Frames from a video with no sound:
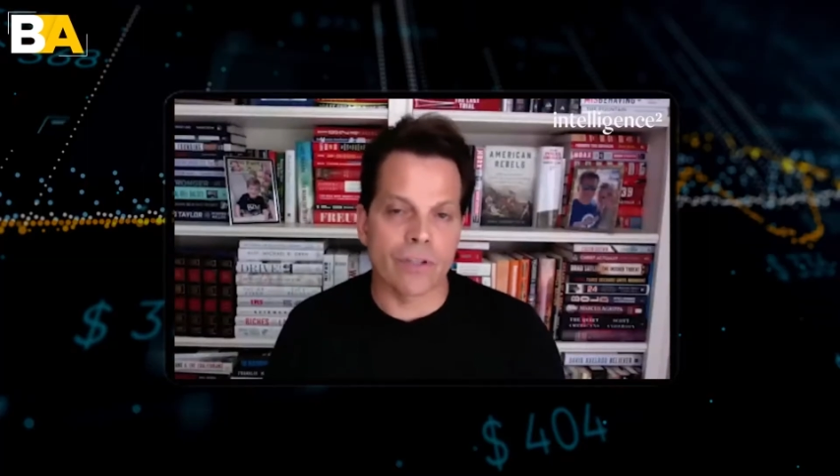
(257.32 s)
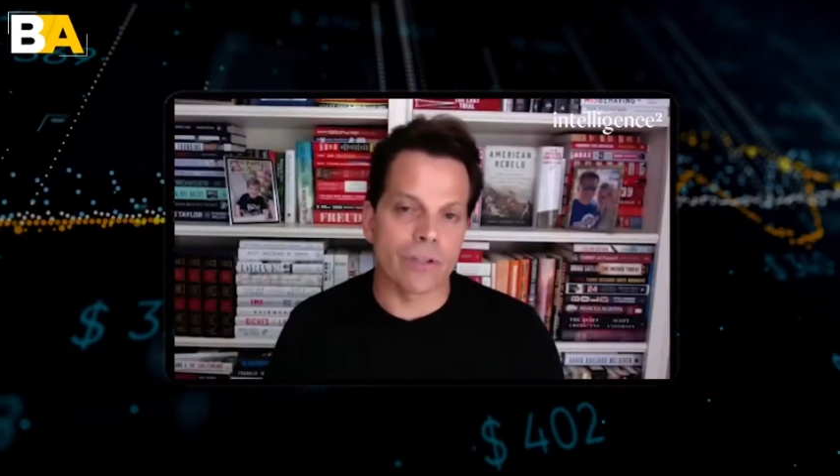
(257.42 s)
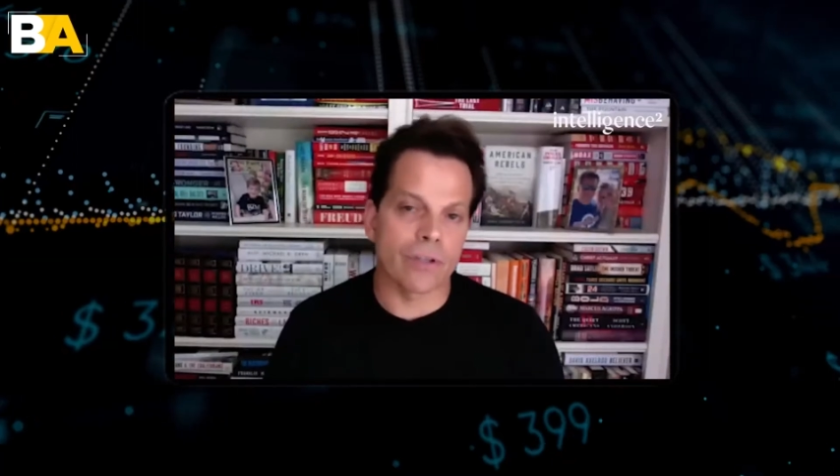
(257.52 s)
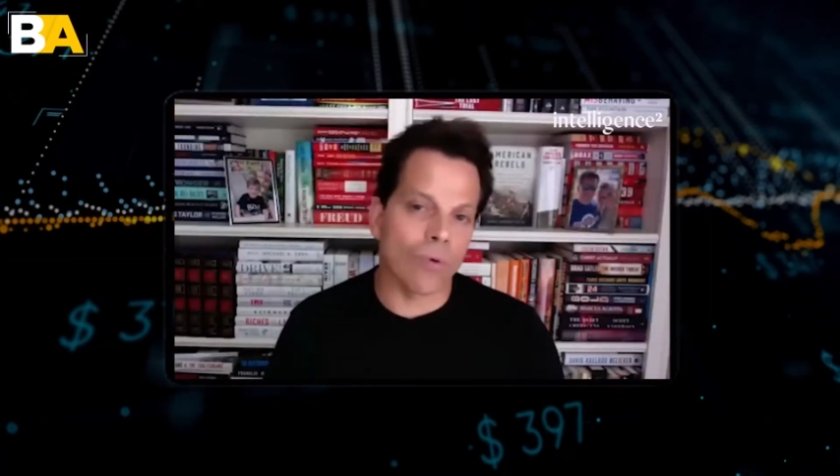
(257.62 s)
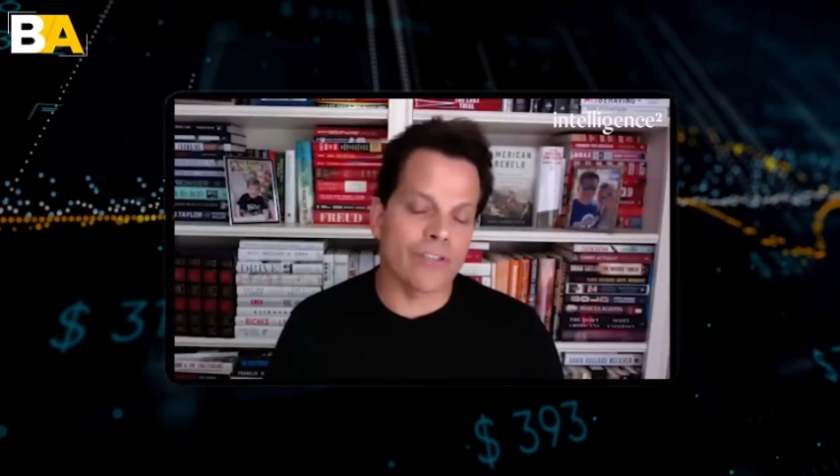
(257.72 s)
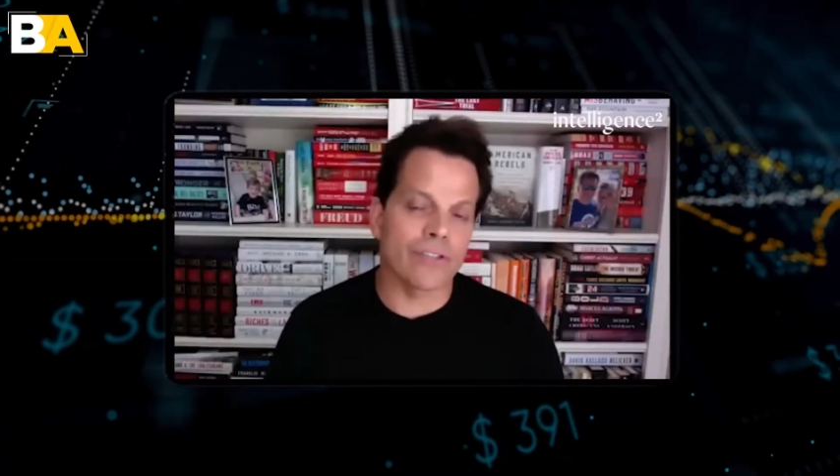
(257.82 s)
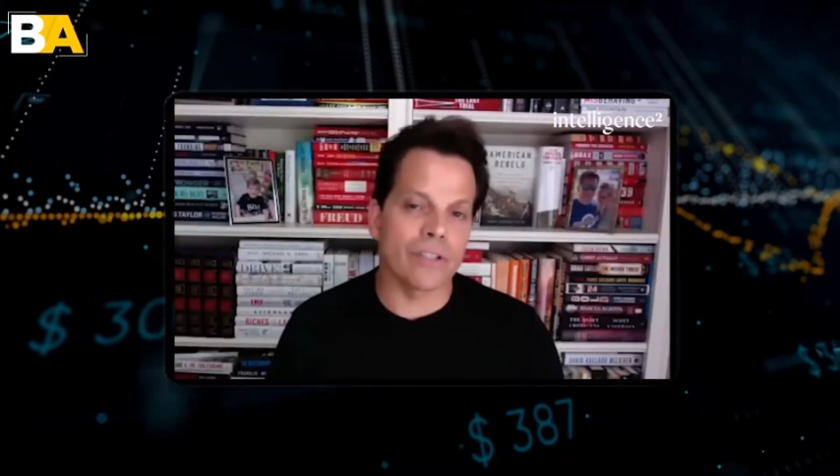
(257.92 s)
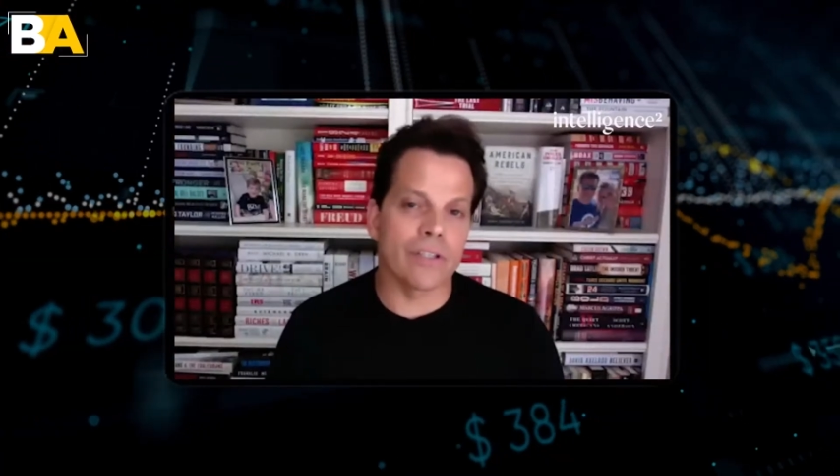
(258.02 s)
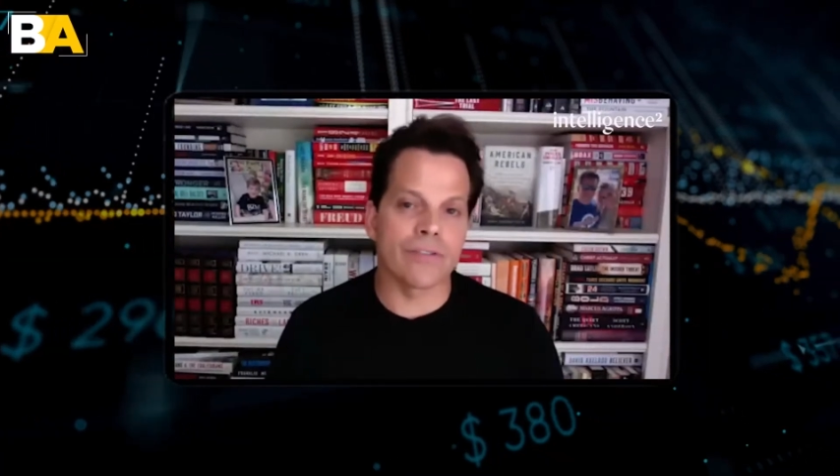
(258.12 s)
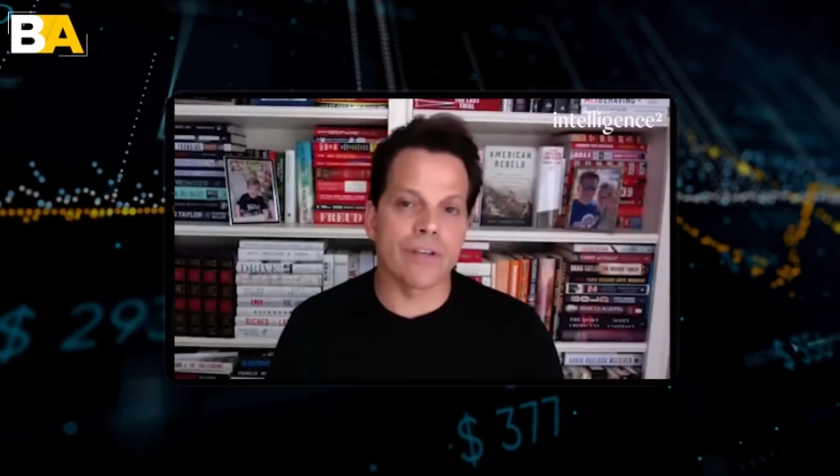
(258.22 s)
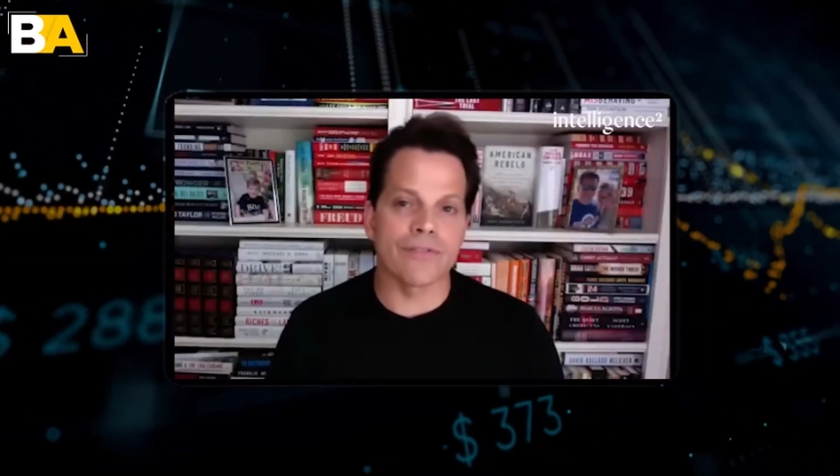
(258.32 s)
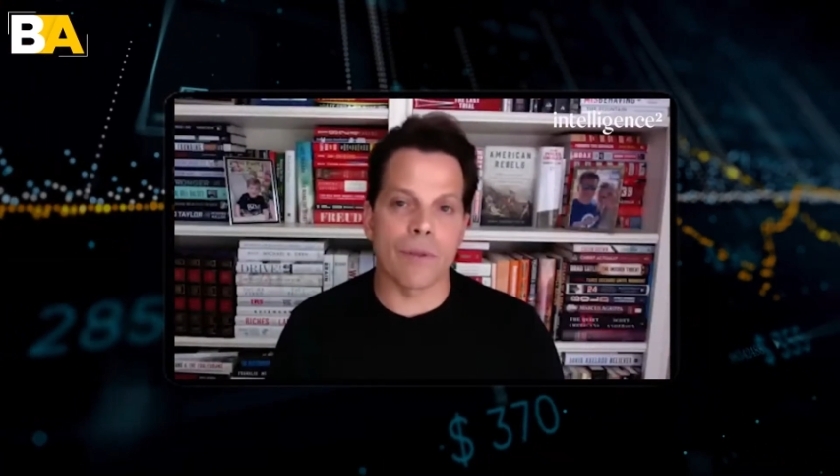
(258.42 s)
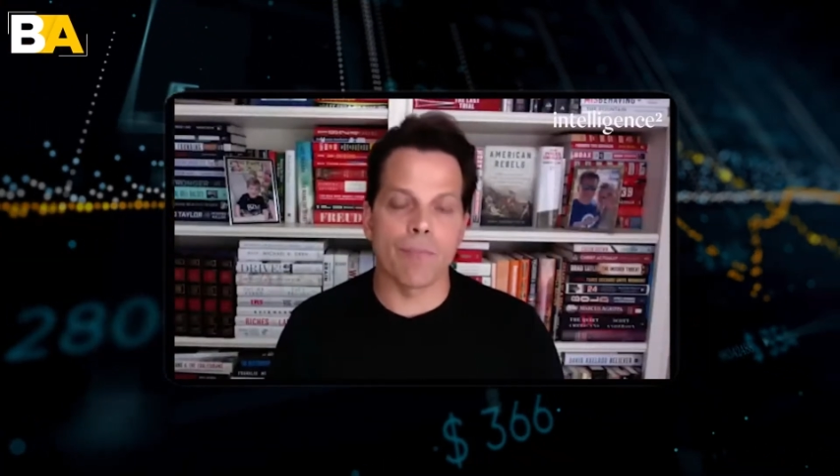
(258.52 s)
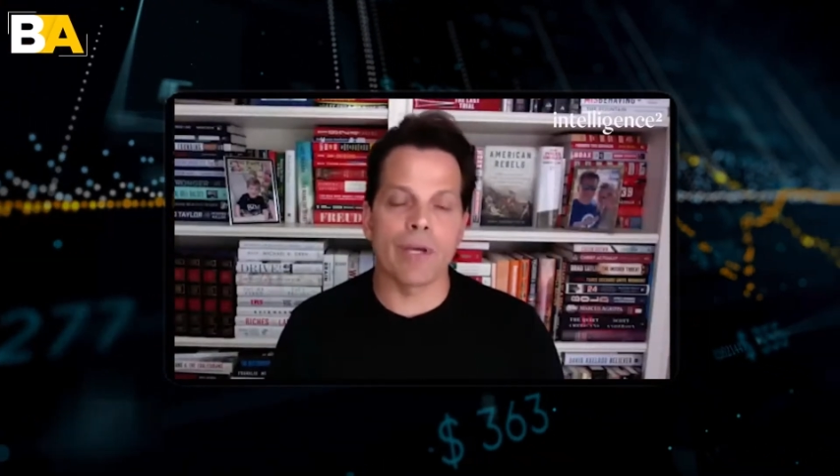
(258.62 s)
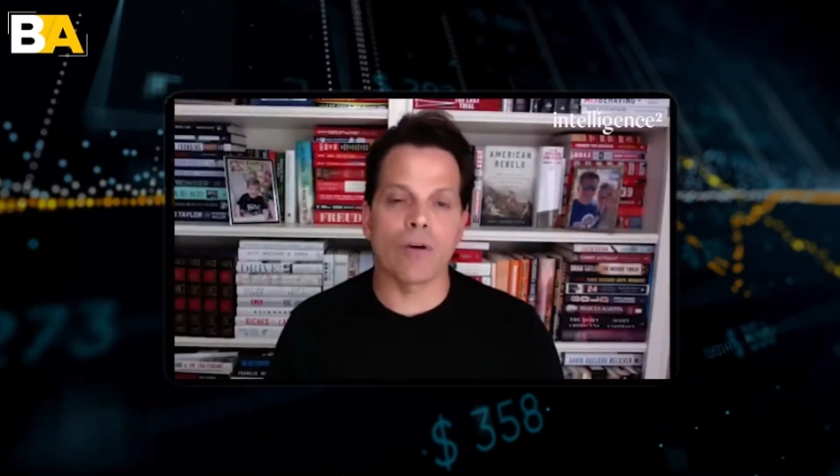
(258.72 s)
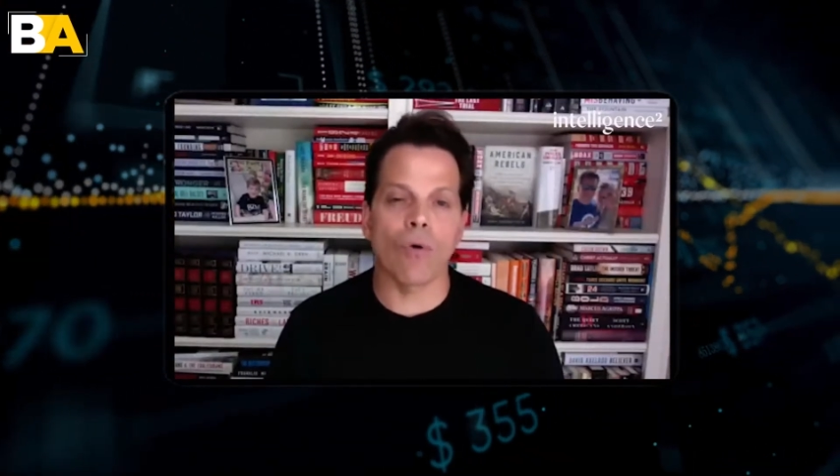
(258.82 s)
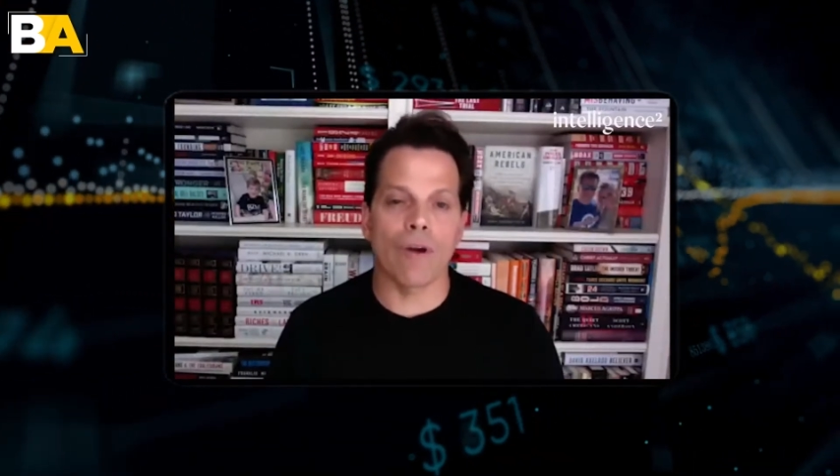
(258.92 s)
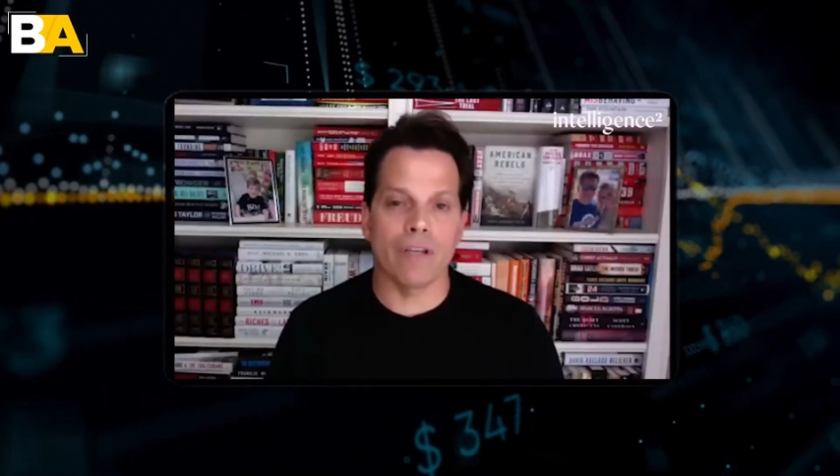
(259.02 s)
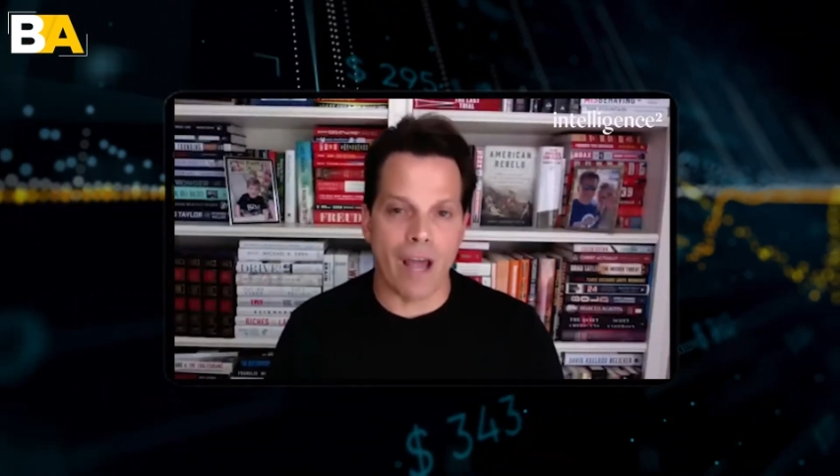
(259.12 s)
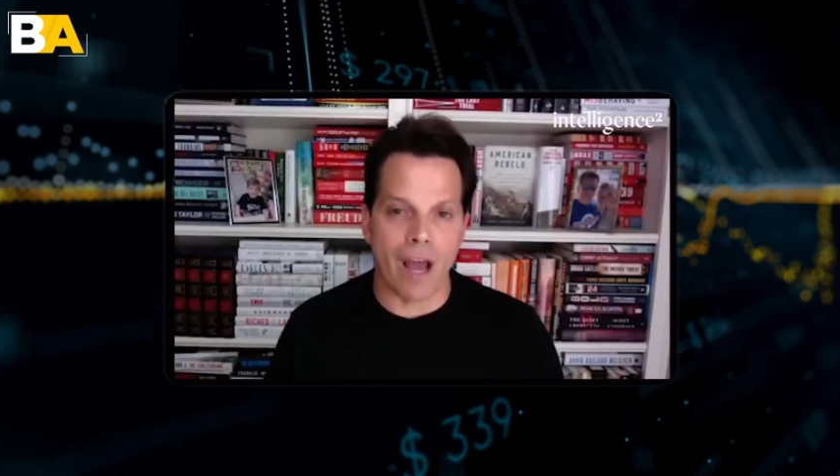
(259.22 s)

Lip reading: then the question is, does the Bitcoin